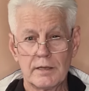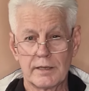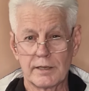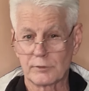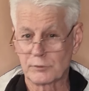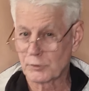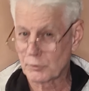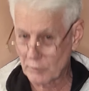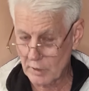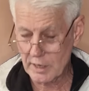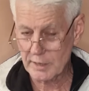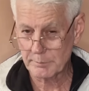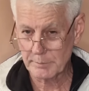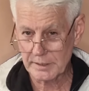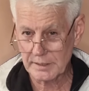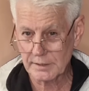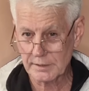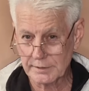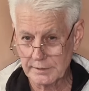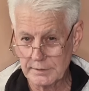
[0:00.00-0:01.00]
It's Graham
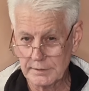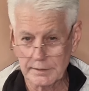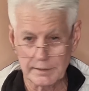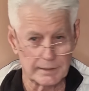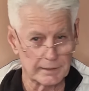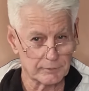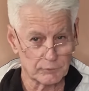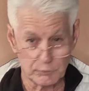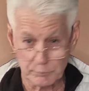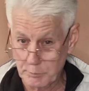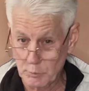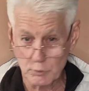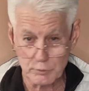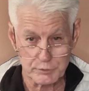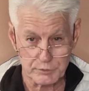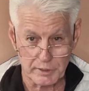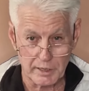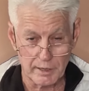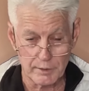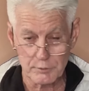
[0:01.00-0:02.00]
Healy,
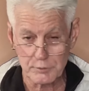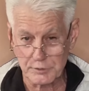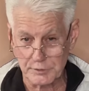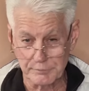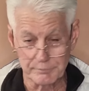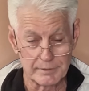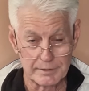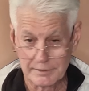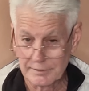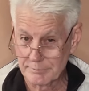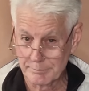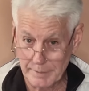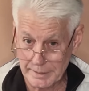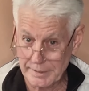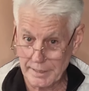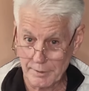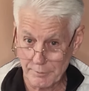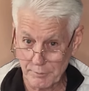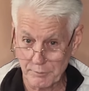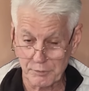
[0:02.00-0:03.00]
sports coach, and
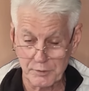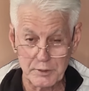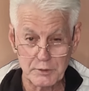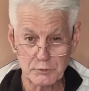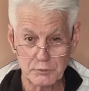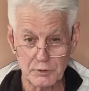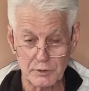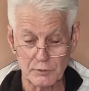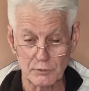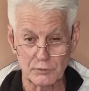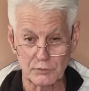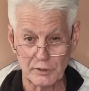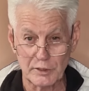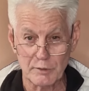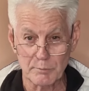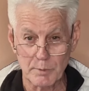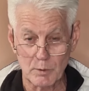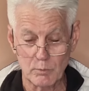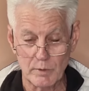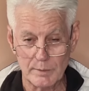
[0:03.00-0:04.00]
many other things you can see
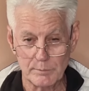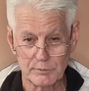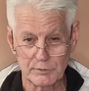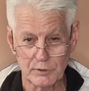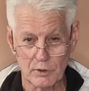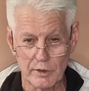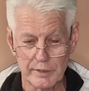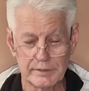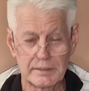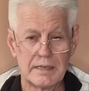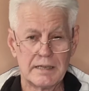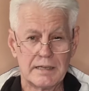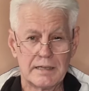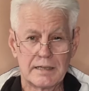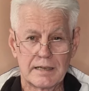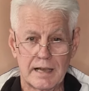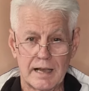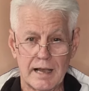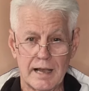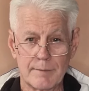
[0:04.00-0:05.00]
on my website.
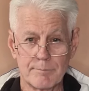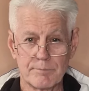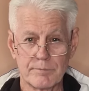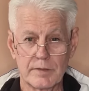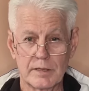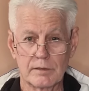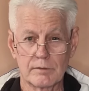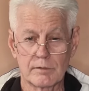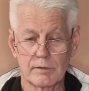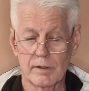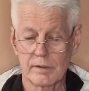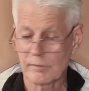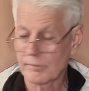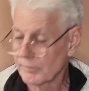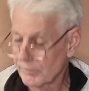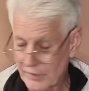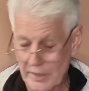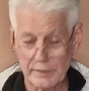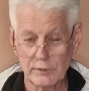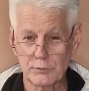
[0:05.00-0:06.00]

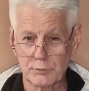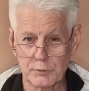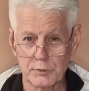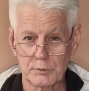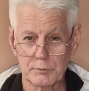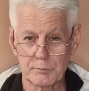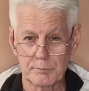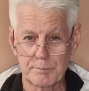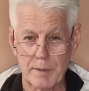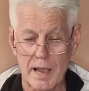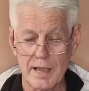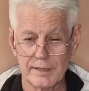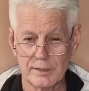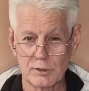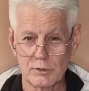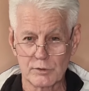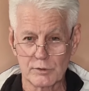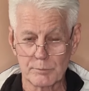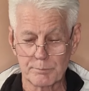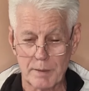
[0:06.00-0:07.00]
Thanks for
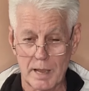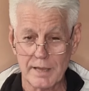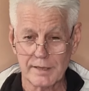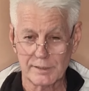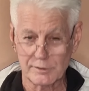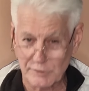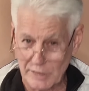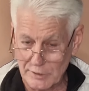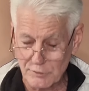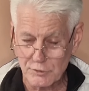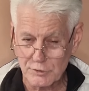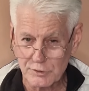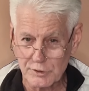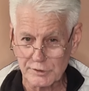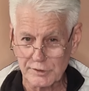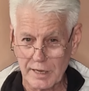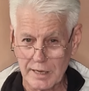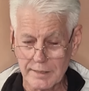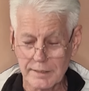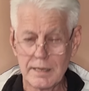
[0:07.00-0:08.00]
paying attention
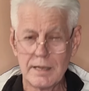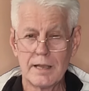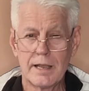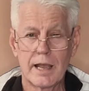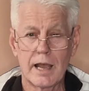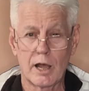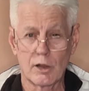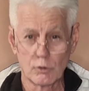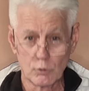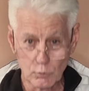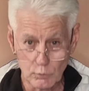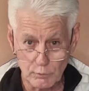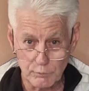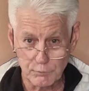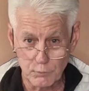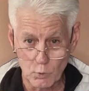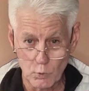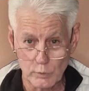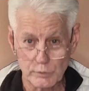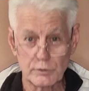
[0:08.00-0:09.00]
today. I look
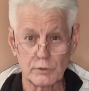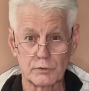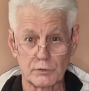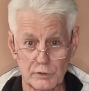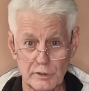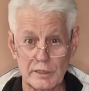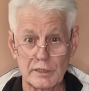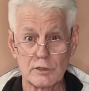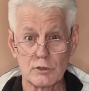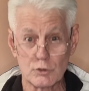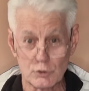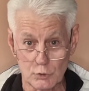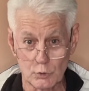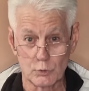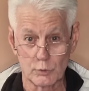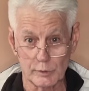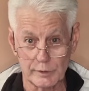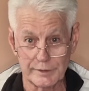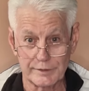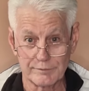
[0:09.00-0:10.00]
forward to seeing you
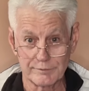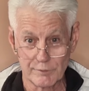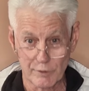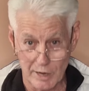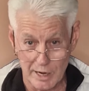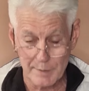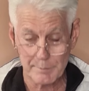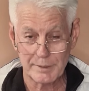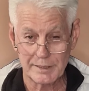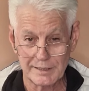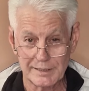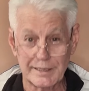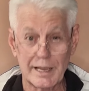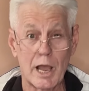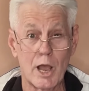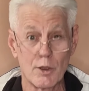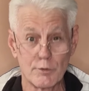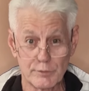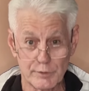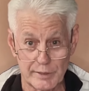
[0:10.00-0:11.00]
shortly. Graham Healy,
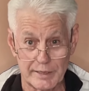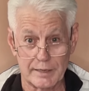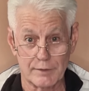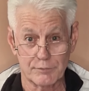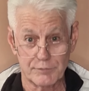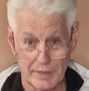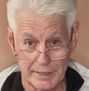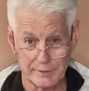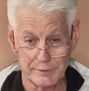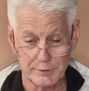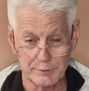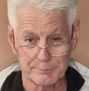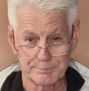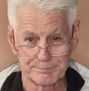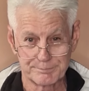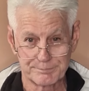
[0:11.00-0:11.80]
over and out. Thank you.